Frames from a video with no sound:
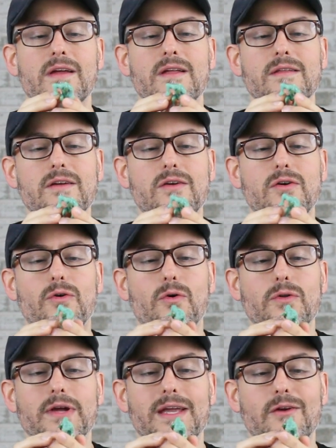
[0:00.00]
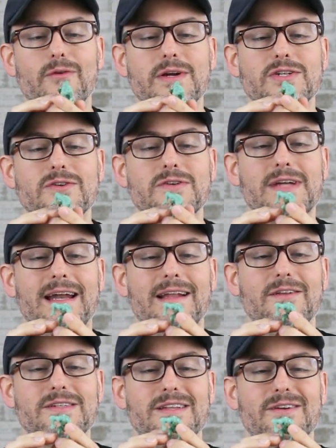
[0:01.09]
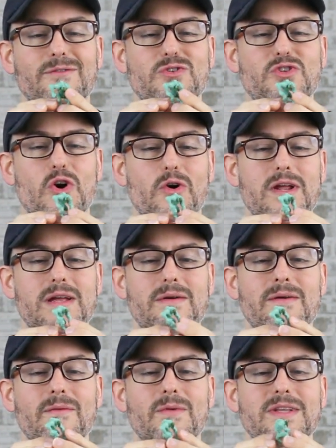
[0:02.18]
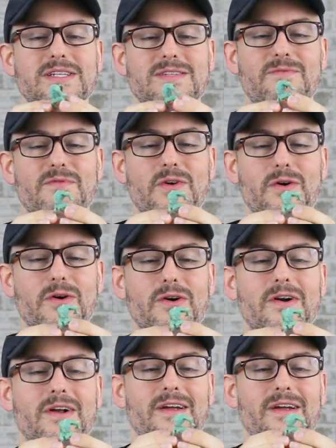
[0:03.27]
It's a cool looking creature. It kind of looks a little dirty with his fur.